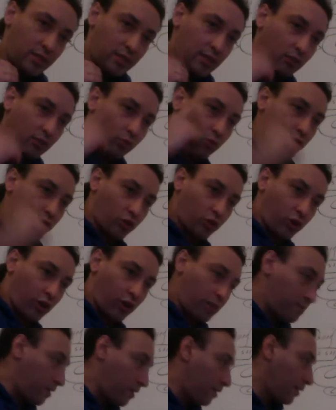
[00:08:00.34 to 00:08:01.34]
to lose a
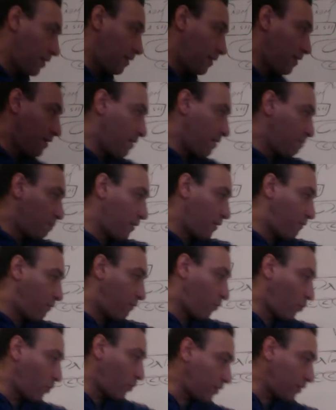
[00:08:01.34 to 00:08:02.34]
carbon
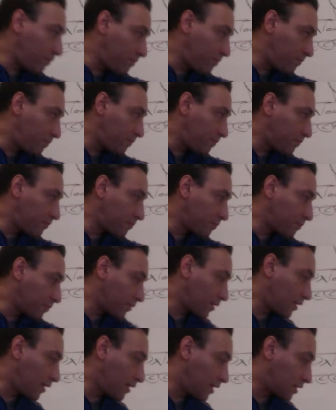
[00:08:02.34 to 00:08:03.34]
before,
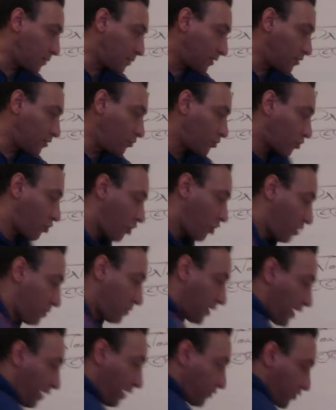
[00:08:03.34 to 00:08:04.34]
and expect to lose a
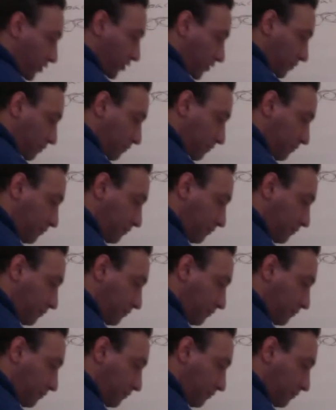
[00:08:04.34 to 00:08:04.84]
carbon after.